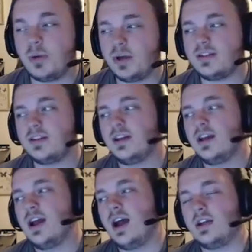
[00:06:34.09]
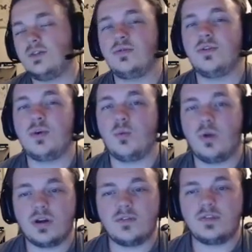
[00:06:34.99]
But I do know that
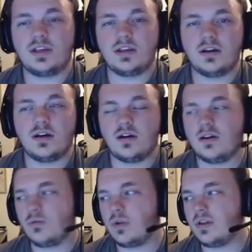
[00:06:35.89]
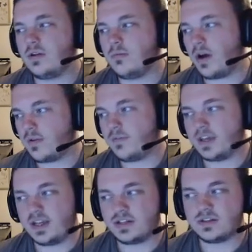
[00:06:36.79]
one of the
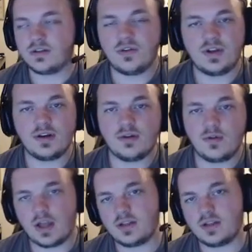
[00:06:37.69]
modifications on there,